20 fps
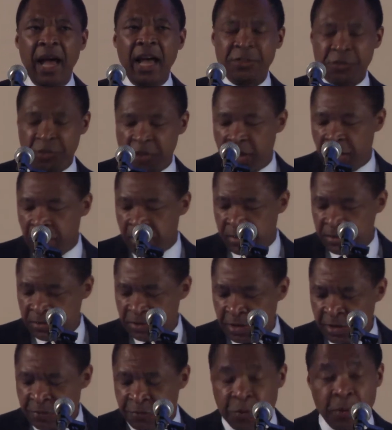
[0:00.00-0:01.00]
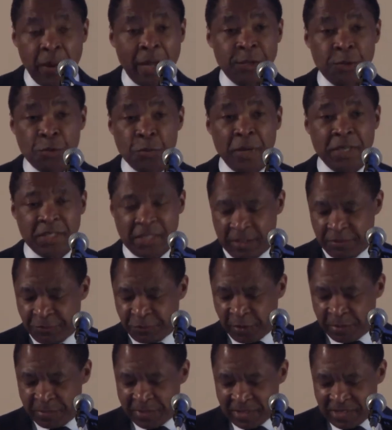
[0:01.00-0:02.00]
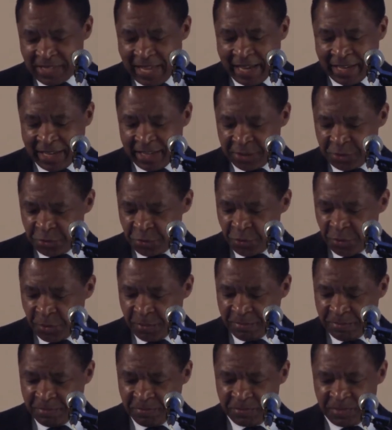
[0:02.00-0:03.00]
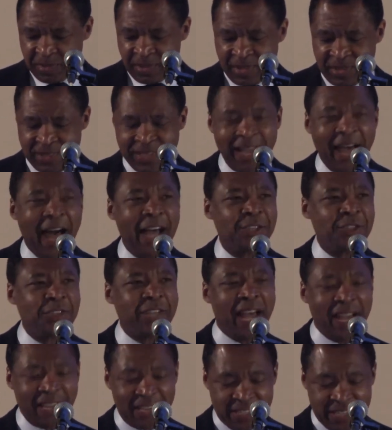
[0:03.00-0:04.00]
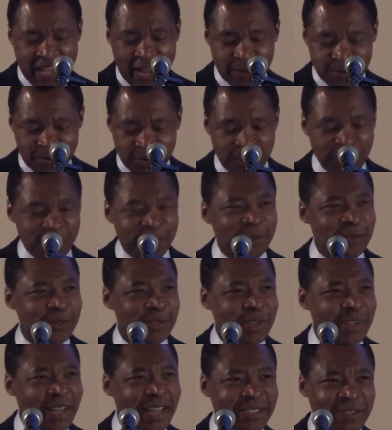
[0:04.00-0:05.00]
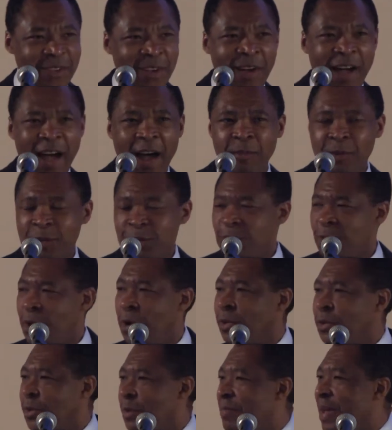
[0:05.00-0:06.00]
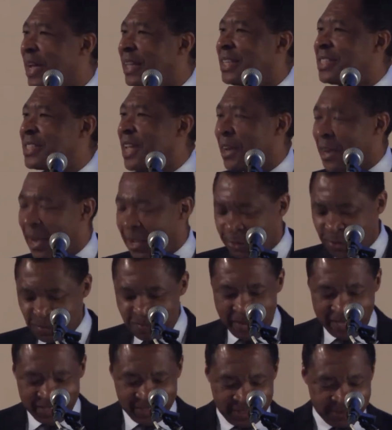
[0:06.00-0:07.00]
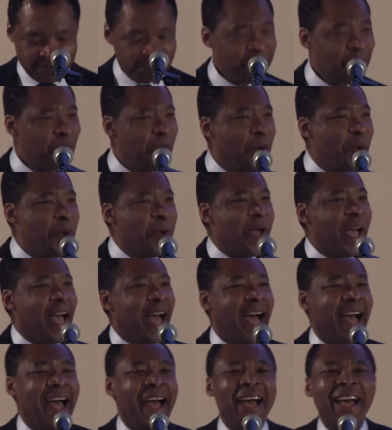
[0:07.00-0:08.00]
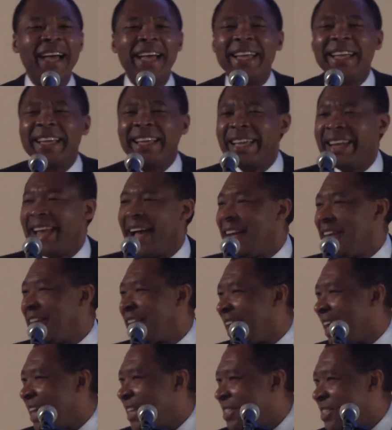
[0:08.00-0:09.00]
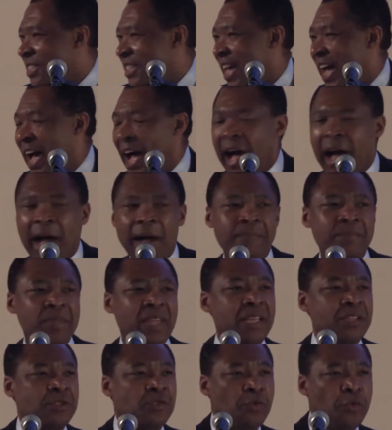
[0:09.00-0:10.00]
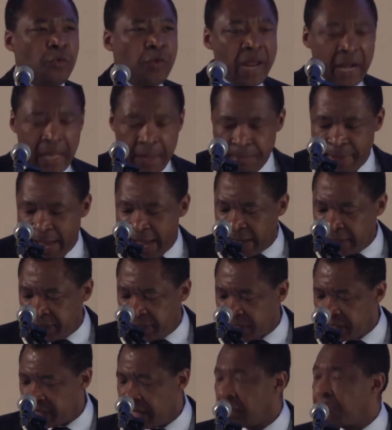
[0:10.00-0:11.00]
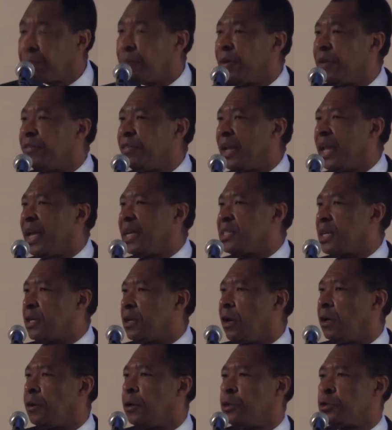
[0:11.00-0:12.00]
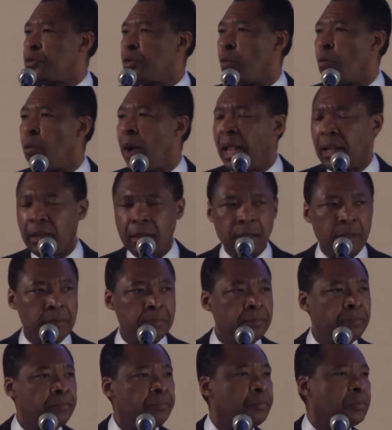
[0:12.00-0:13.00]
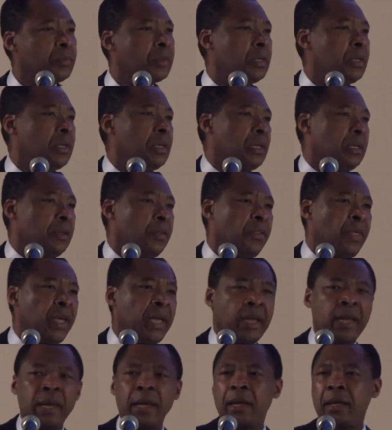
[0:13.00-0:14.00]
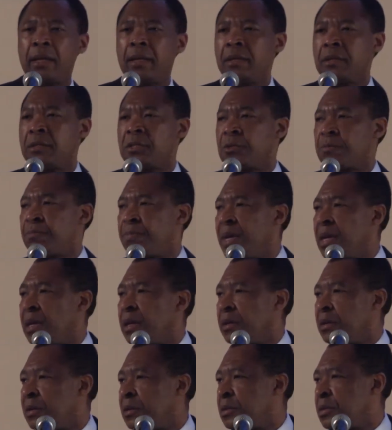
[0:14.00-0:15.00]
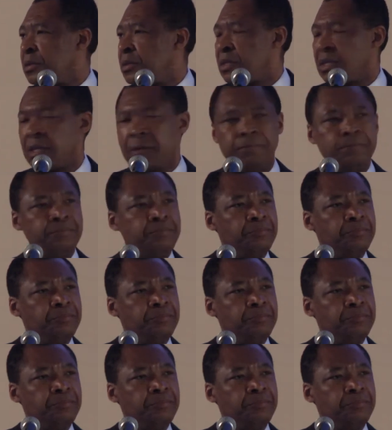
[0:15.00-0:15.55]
So if you are tweeting from inside this room, the hashtag is Haus der Kunst. So I was told to make this announcement. In any case, it's really my distinct privilege and honor to welcome the speakers